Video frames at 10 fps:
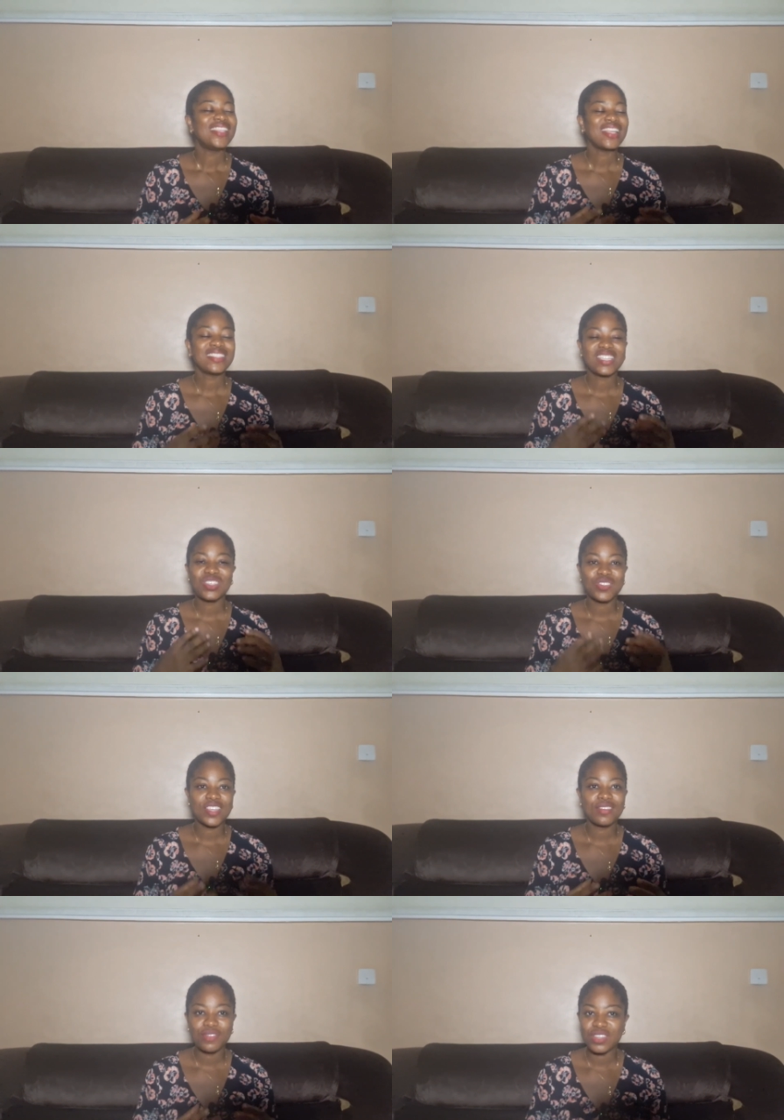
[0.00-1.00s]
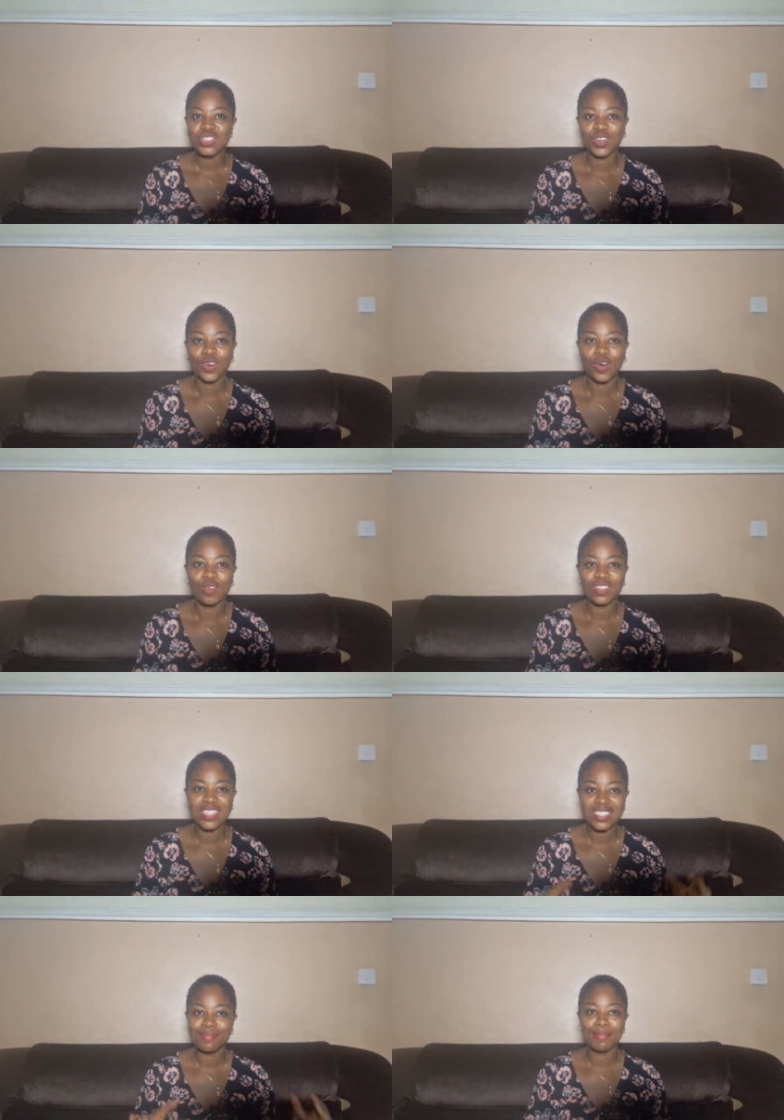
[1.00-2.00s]
That's the unique feature of
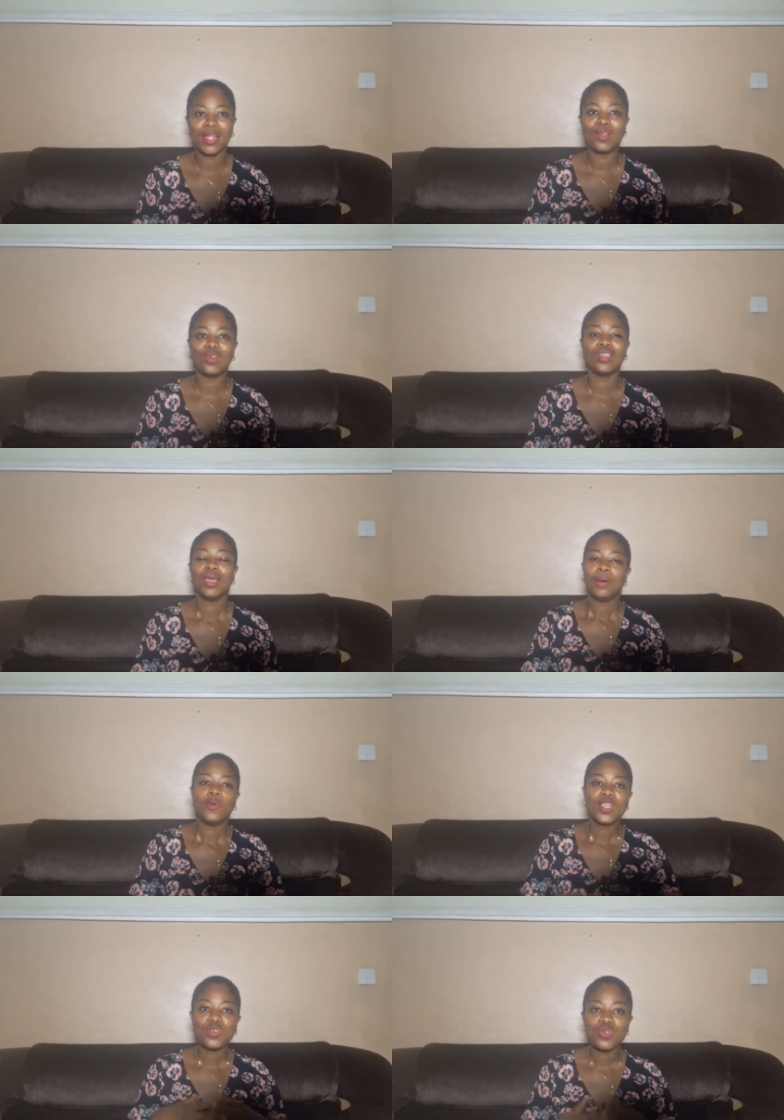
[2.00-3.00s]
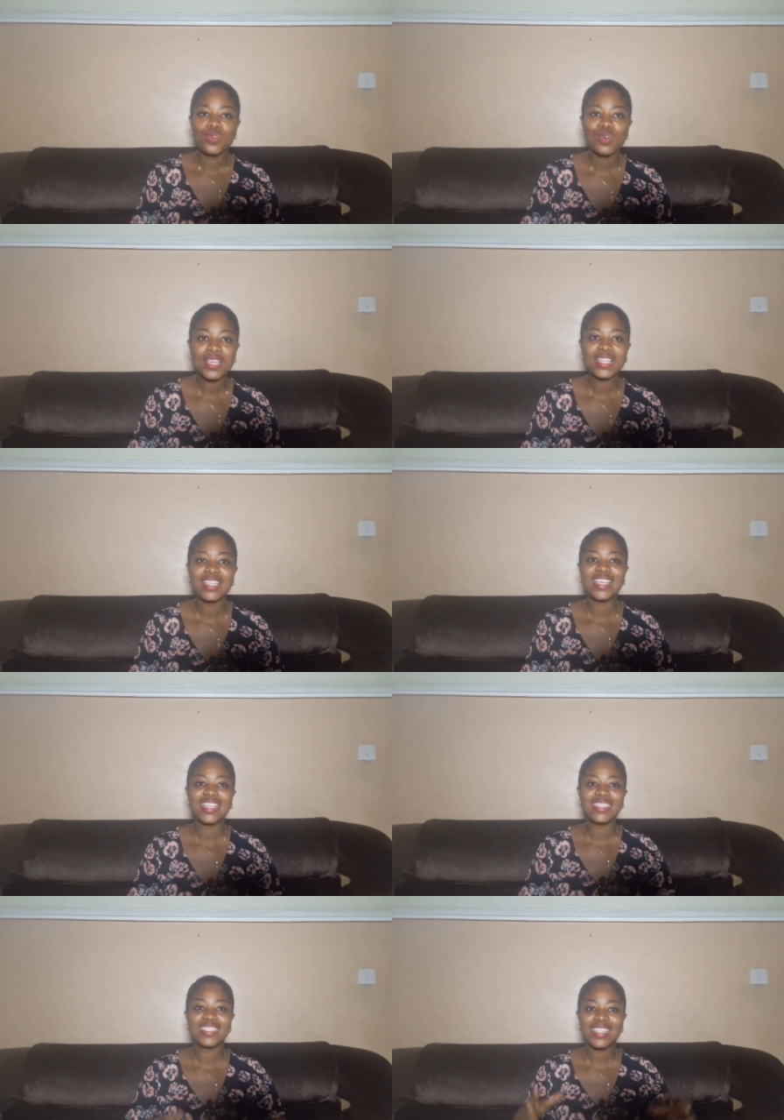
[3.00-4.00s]
this melon. When you cook it,
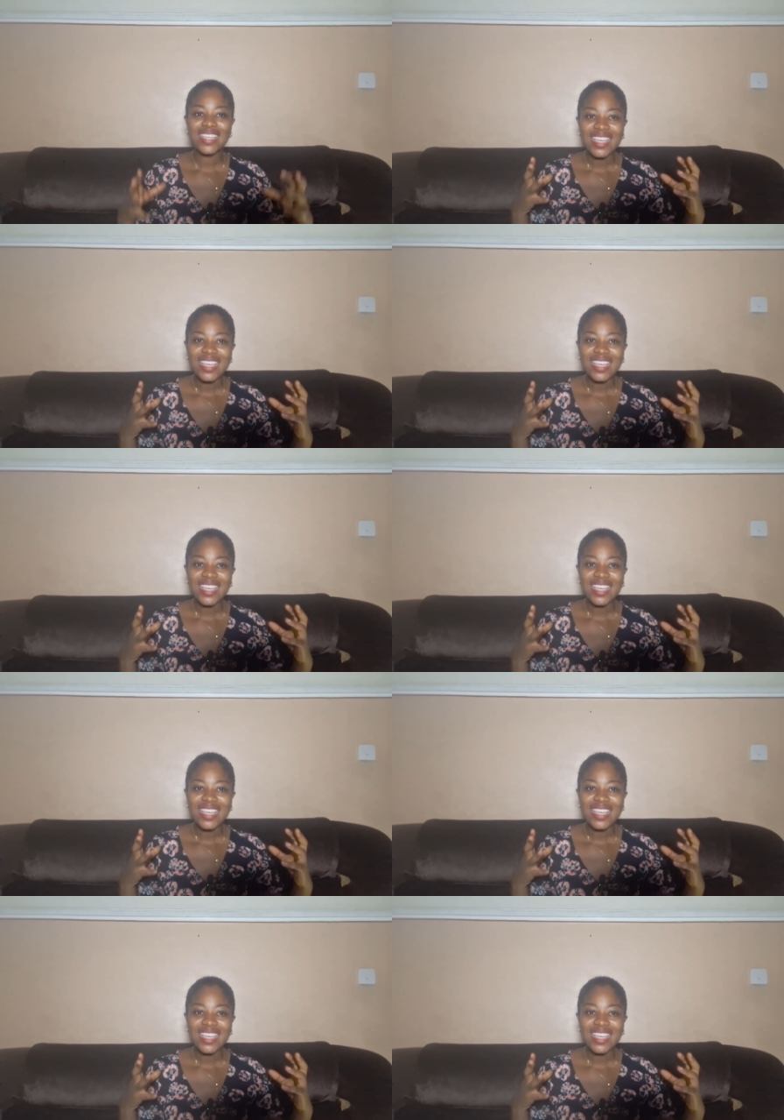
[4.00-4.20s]
it